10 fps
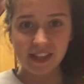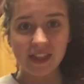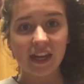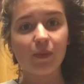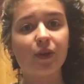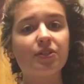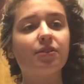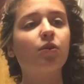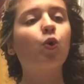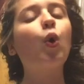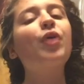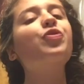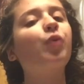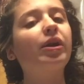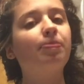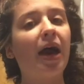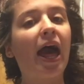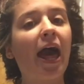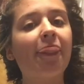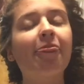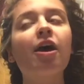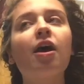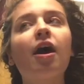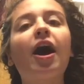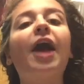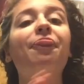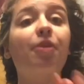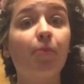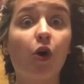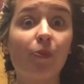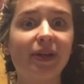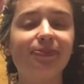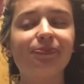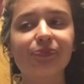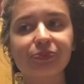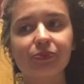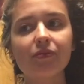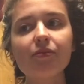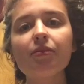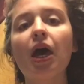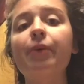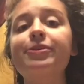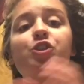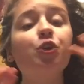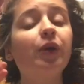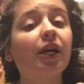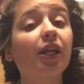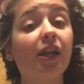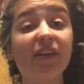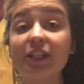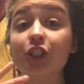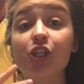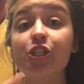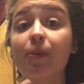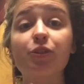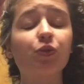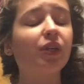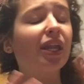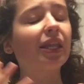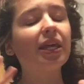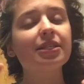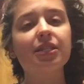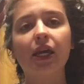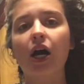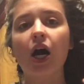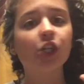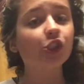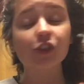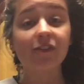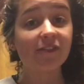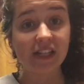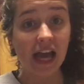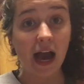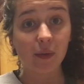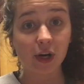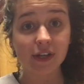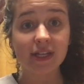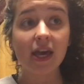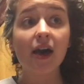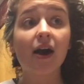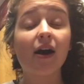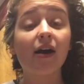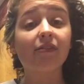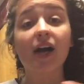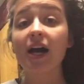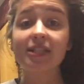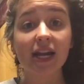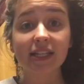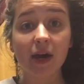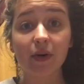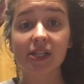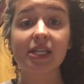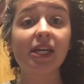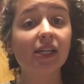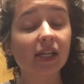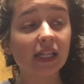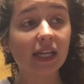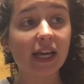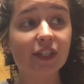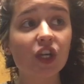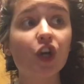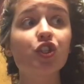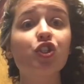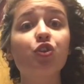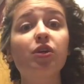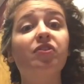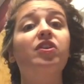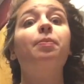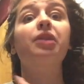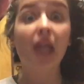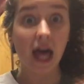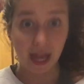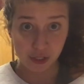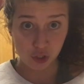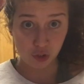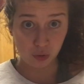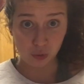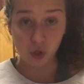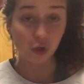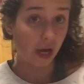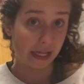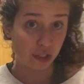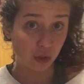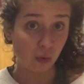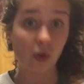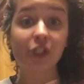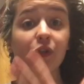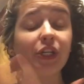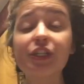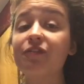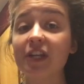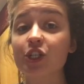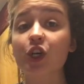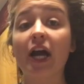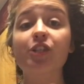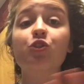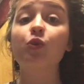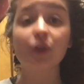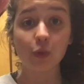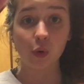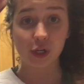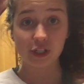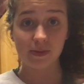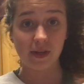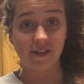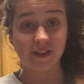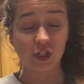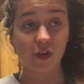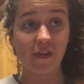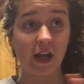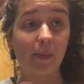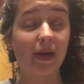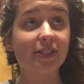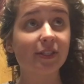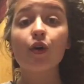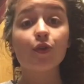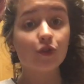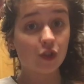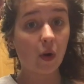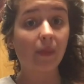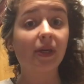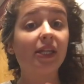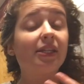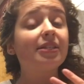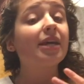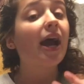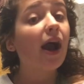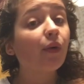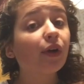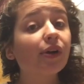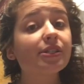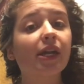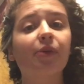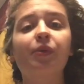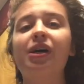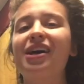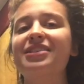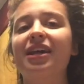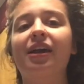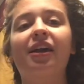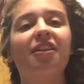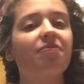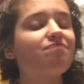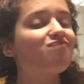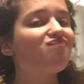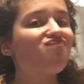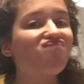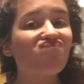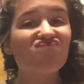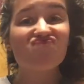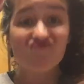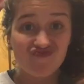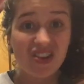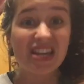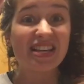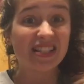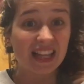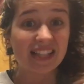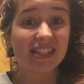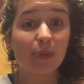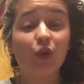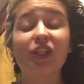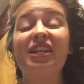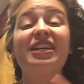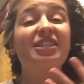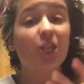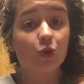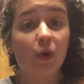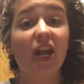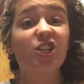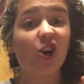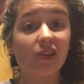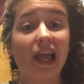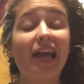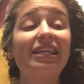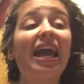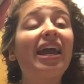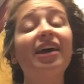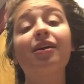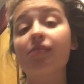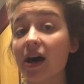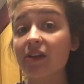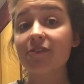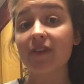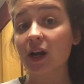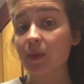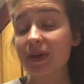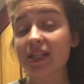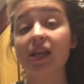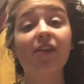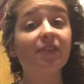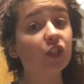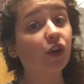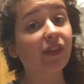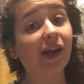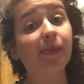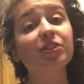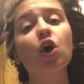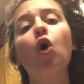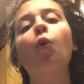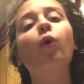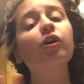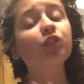that it was quite the right path at the moment. I was doing a lot of internships. You need at least like 150 hours of contact hours in clinics to even apply to grad school, and you need to finish grad school in order to be a physical therapist. So I'm getting these hours and I'm realizing it is that same old, it is this what I don't like. And a lot of therapists, a lot of physical therapists work